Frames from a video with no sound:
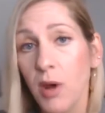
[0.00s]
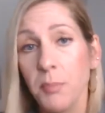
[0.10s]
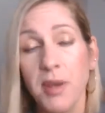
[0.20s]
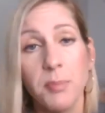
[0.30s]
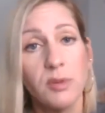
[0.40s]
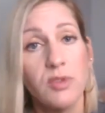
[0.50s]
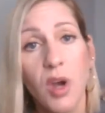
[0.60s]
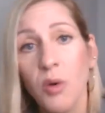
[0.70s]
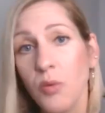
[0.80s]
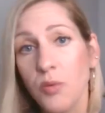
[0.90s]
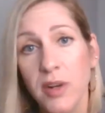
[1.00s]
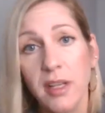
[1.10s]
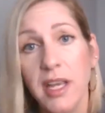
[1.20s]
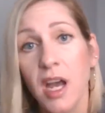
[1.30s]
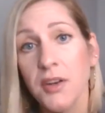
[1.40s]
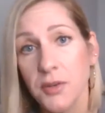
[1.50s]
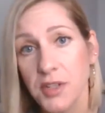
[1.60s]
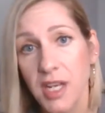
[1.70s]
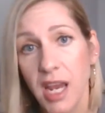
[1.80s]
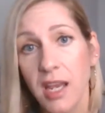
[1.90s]
What people don't really
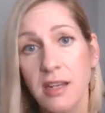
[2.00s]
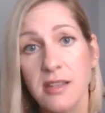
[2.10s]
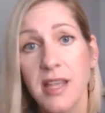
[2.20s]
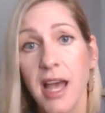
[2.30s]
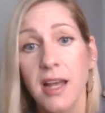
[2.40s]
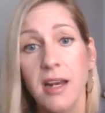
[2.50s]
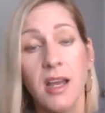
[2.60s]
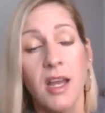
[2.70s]
understand is that